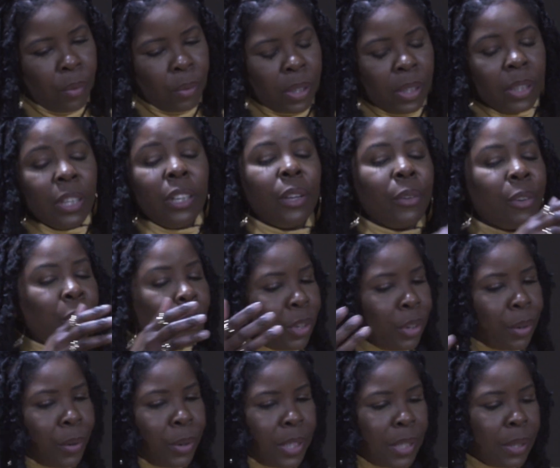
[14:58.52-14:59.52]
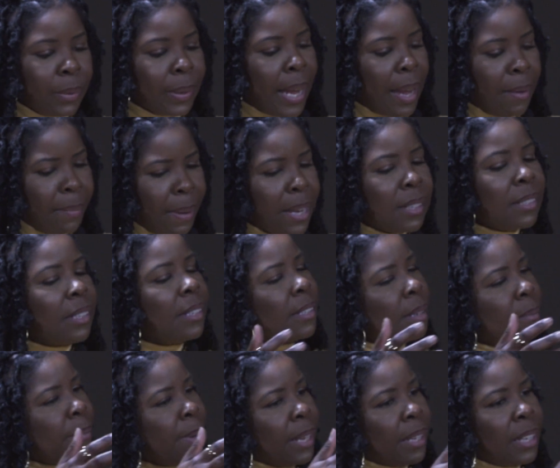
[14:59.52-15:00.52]
clearly you're going into a campaign
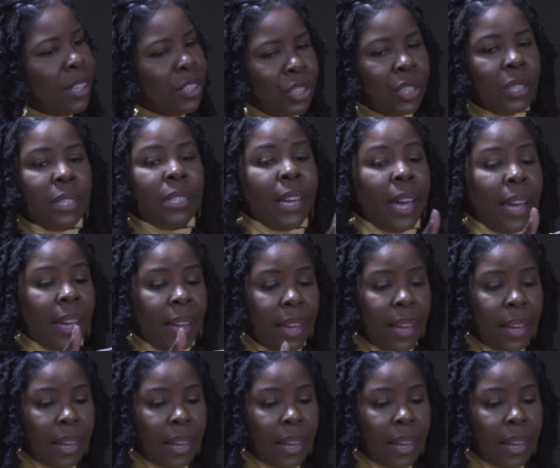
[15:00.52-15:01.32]
season, but let's just say